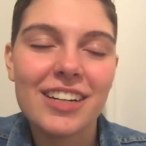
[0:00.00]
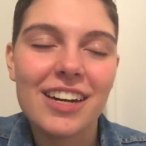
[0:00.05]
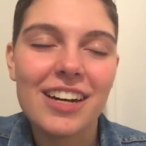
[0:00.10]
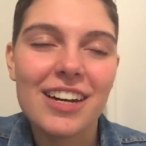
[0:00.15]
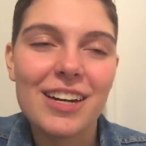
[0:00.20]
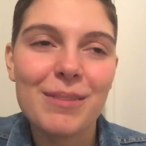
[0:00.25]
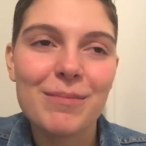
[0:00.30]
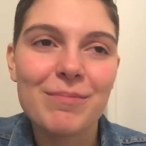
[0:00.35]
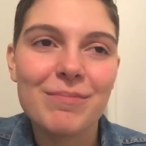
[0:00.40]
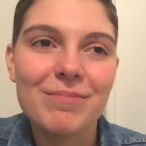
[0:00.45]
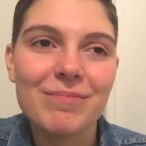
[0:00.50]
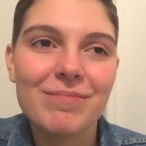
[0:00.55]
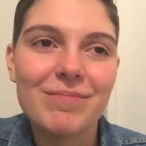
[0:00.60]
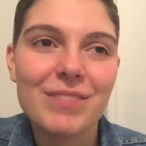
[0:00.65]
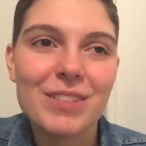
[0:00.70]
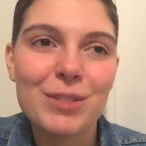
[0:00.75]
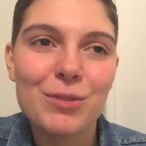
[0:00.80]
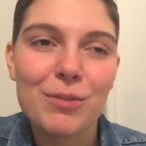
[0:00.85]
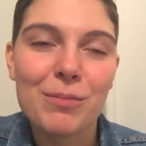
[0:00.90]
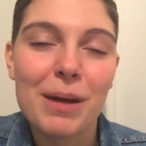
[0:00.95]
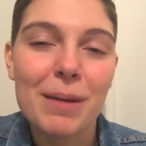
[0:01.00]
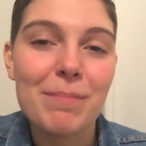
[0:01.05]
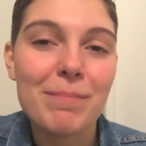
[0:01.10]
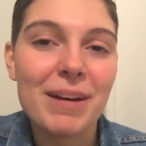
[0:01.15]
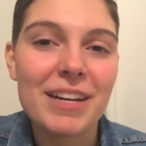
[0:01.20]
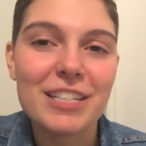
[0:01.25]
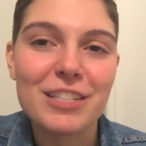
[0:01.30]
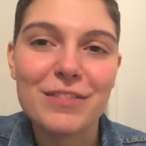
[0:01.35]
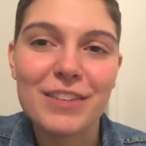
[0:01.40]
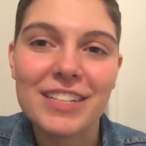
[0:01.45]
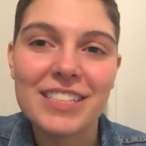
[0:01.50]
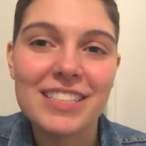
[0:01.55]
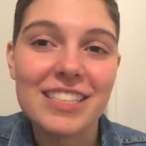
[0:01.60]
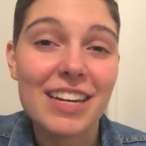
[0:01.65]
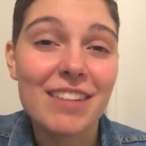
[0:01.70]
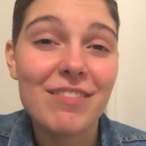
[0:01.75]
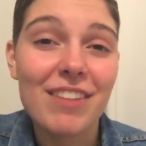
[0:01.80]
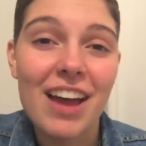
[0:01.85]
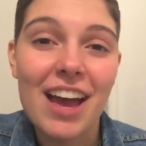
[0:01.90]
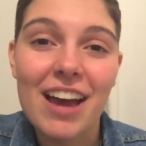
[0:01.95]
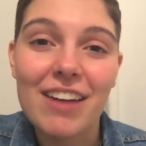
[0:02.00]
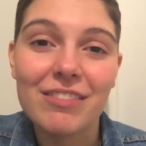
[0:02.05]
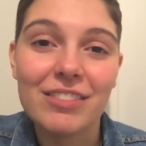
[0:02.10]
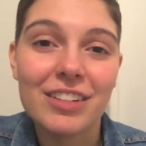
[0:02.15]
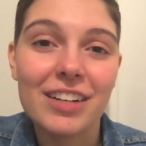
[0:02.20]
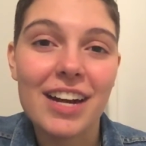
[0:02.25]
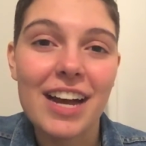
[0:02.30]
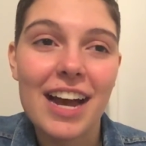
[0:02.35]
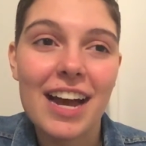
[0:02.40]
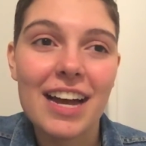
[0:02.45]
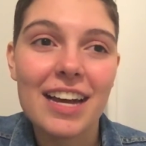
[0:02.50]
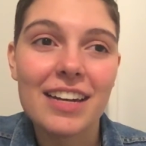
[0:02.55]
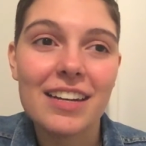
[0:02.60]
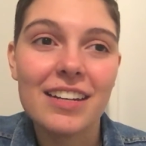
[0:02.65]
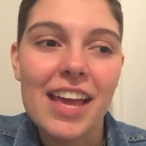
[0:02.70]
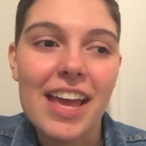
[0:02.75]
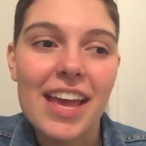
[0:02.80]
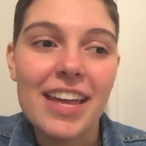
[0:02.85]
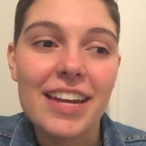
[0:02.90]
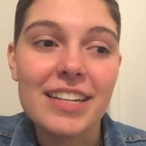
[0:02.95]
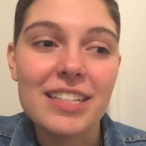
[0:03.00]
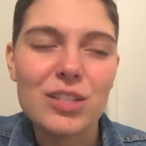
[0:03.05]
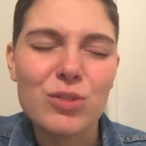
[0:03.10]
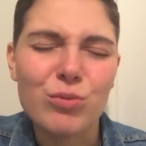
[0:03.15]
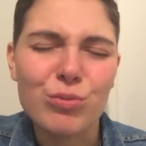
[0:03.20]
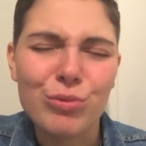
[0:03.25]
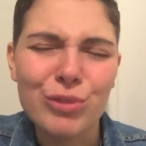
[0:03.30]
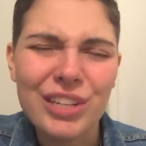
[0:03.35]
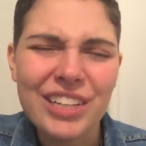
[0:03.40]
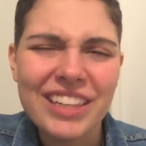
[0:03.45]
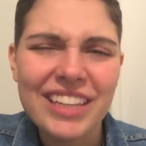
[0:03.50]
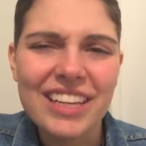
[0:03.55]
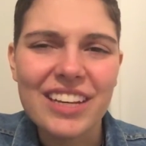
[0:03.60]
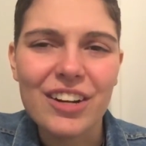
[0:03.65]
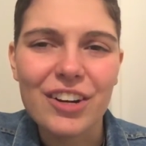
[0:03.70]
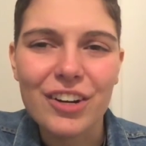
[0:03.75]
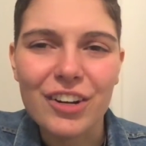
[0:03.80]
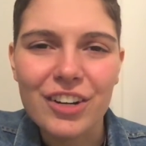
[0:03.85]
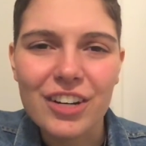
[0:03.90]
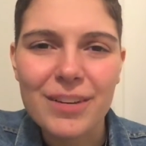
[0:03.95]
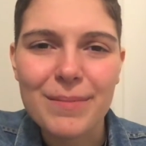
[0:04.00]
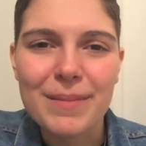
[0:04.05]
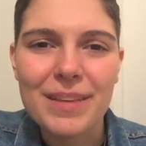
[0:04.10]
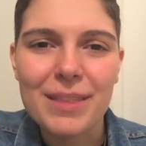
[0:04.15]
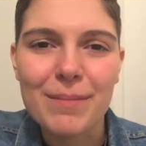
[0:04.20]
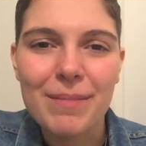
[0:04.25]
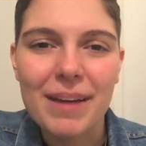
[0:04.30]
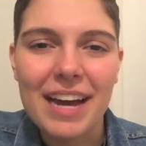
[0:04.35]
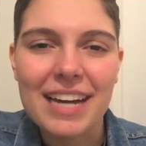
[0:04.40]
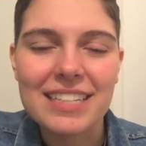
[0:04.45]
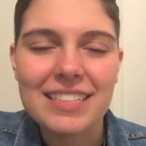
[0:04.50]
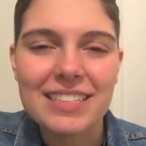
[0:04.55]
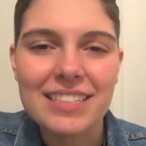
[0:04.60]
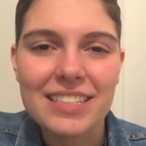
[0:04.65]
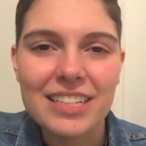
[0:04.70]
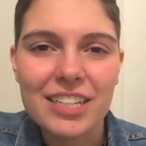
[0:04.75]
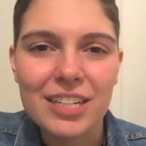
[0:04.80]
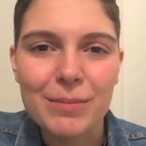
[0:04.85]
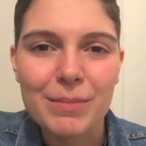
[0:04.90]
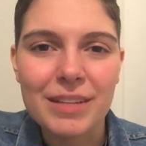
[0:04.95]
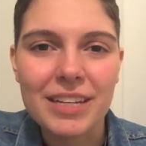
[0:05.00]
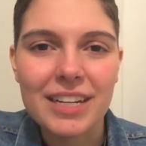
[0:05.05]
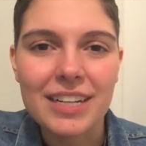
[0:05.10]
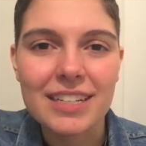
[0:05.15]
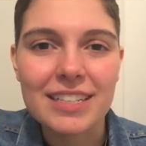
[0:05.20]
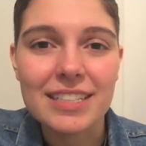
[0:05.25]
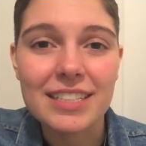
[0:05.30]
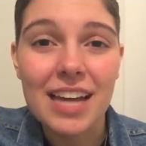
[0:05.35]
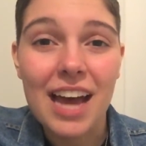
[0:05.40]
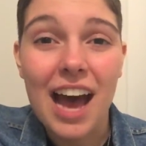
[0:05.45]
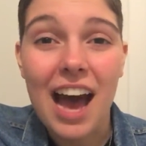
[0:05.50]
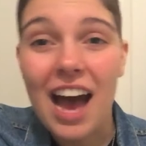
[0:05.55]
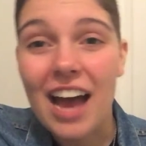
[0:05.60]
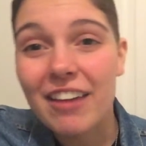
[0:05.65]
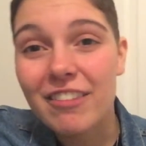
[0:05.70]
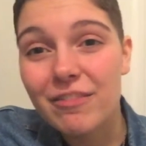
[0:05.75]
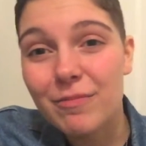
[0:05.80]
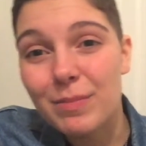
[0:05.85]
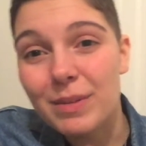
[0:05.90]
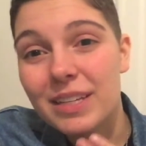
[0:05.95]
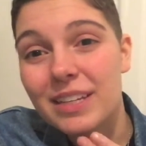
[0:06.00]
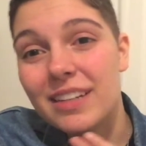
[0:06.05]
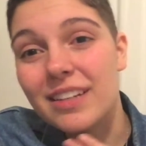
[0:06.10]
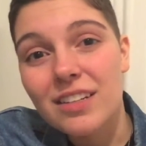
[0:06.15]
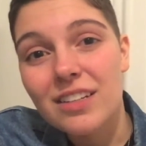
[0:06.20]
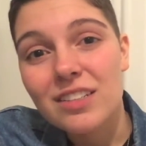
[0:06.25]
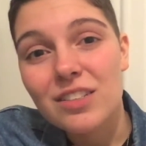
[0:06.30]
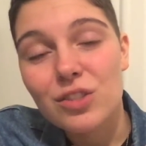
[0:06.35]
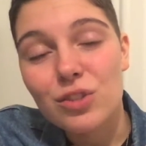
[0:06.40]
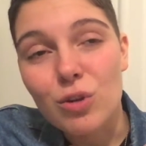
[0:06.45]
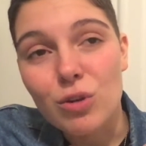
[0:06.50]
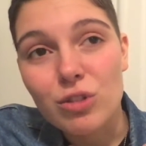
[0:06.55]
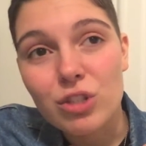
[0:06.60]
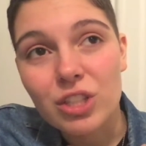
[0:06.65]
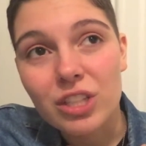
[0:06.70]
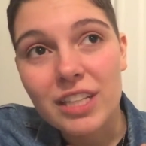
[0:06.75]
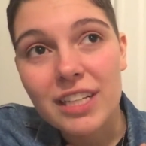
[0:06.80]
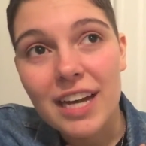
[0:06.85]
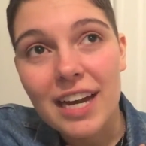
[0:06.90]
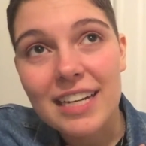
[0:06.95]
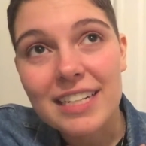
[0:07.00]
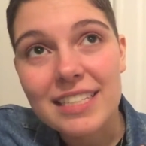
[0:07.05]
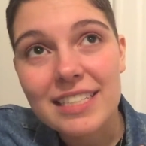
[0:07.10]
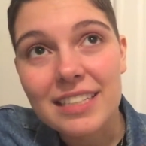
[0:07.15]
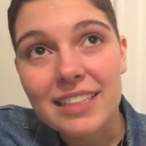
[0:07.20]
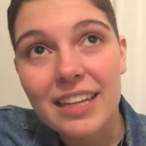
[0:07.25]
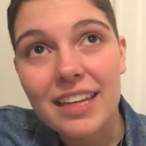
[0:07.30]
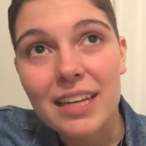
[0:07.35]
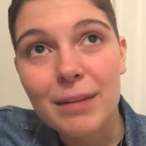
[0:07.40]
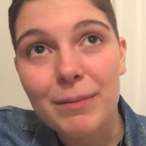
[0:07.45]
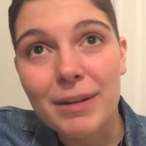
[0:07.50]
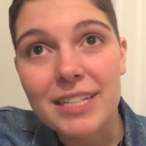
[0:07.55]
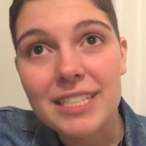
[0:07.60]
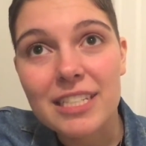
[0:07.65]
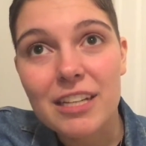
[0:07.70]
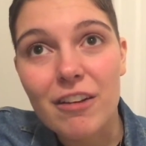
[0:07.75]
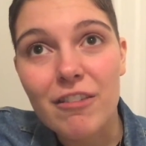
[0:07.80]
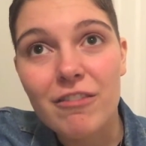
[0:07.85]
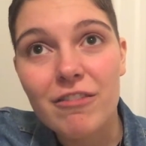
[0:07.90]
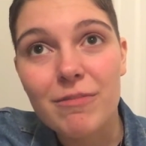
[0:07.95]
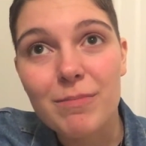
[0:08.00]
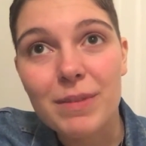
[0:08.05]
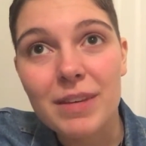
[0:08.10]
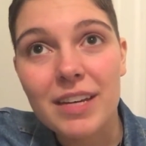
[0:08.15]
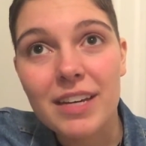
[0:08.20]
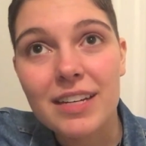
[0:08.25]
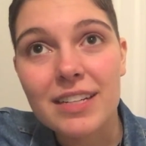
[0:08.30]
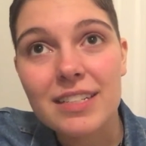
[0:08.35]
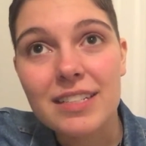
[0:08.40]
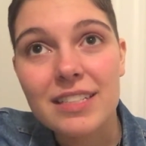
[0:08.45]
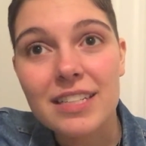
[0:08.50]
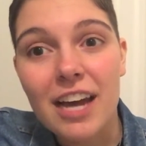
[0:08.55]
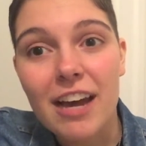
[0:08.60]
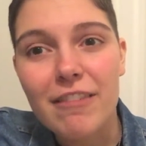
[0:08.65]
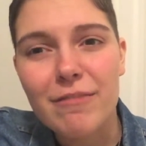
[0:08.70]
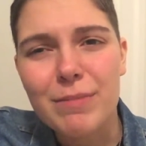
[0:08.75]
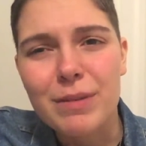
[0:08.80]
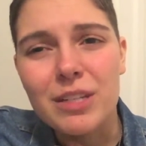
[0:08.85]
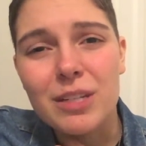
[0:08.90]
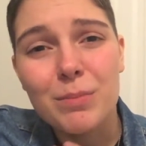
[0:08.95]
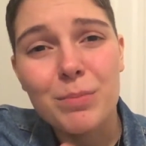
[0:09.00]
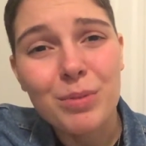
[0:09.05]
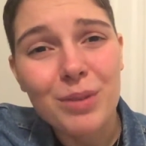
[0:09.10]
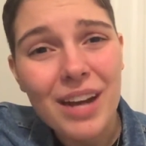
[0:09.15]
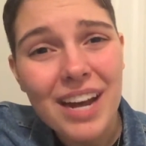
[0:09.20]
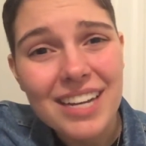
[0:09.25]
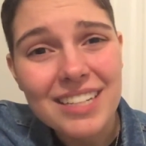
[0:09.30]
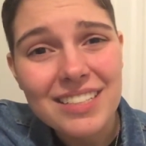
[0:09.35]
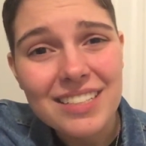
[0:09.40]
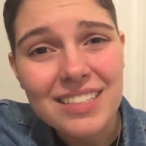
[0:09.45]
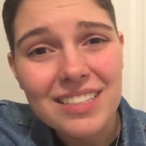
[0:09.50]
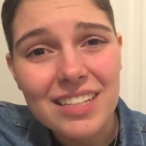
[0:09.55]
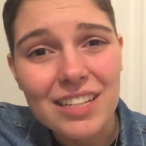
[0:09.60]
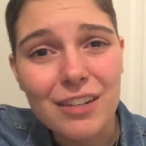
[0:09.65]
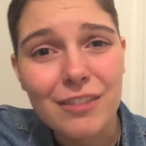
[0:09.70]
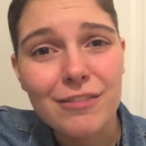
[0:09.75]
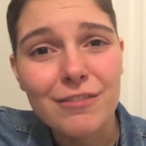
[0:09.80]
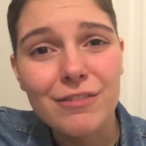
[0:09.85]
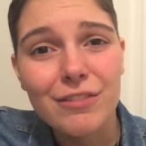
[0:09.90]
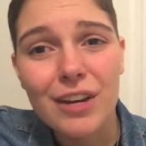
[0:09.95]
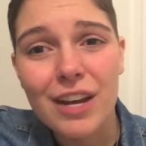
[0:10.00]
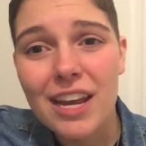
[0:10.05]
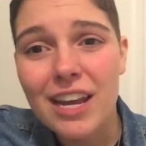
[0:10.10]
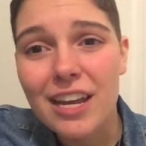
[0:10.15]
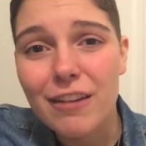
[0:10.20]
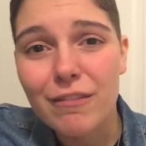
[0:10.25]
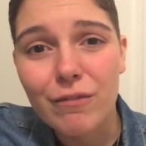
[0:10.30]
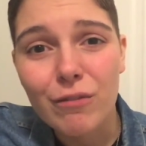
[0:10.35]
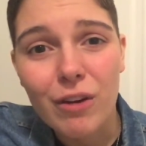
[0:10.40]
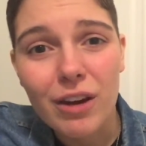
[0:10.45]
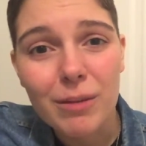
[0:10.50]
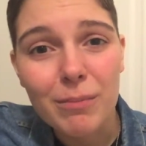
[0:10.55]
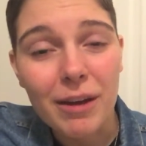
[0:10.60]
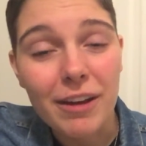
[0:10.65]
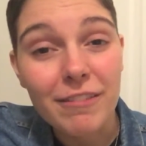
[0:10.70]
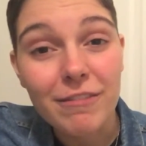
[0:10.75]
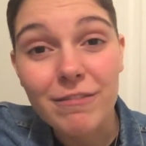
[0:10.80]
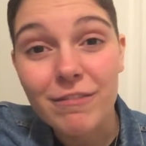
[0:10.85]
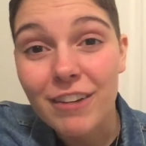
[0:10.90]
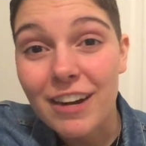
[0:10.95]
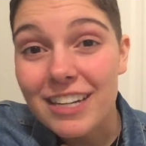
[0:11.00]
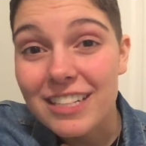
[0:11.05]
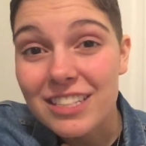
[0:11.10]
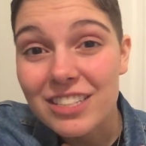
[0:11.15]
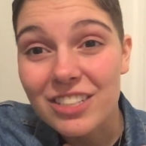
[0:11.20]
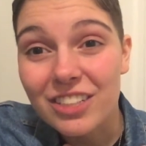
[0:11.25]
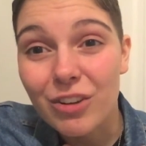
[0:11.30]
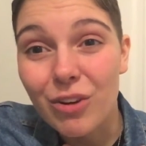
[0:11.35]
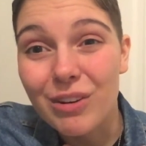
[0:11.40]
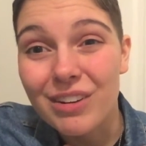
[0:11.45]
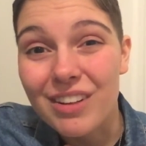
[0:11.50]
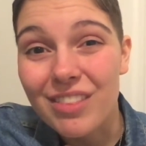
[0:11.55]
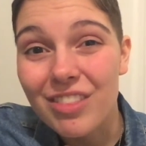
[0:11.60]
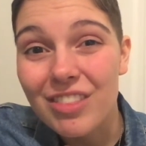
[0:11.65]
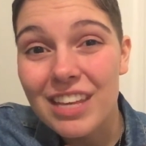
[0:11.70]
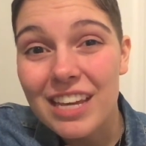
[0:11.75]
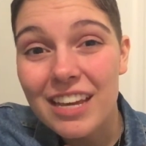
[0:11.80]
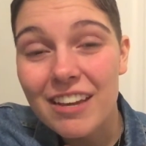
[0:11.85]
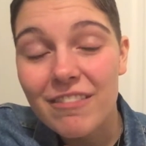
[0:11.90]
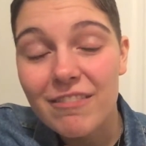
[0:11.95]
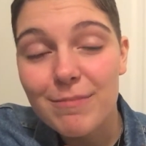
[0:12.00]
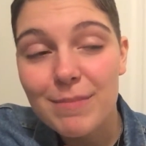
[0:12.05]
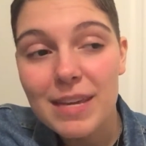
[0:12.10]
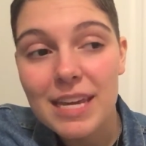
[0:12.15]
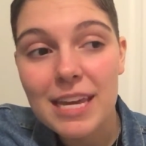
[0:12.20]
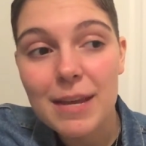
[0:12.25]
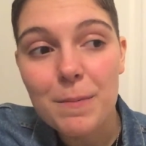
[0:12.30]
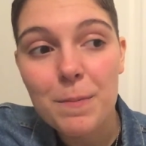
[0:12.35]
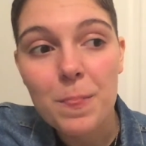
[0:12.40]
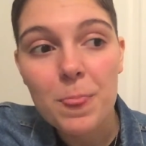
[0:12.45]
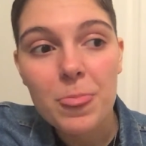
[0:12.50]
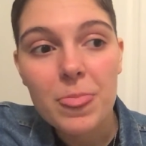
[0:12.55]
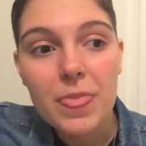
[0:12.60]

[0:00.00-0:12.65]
Um, he's one of my best friends that I've ever had. And it's really hurt me the past year because I've been socially isolating myself because I've been depressed and afraid of what my friends are going to think of me.